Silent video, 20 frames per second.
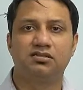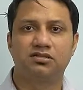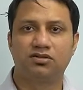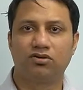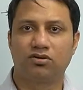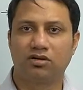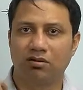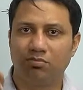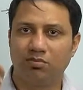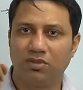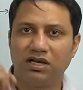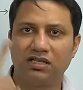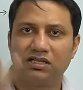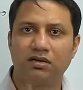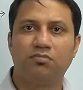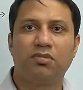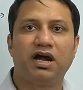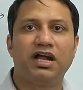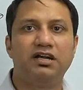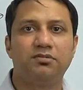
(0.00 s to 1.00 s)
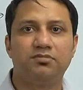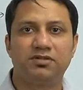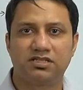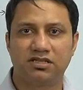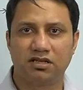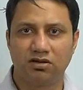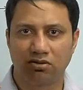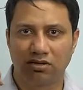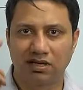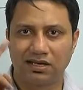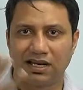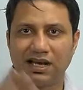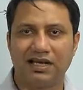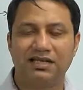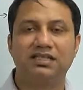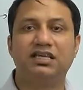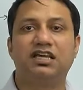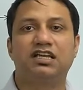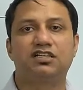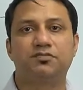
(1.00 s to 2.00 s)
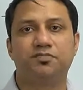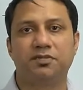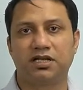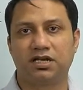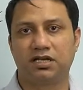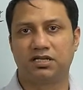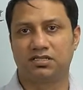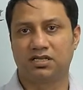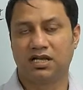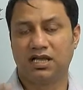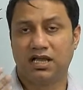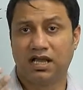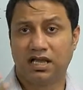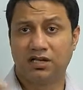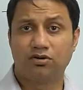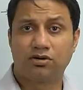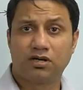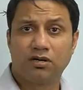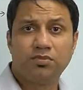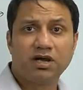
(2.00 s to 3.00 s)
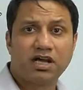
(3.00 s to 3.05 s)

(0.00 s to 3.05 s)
you can build the mind muscle, you can get the experience, and you can become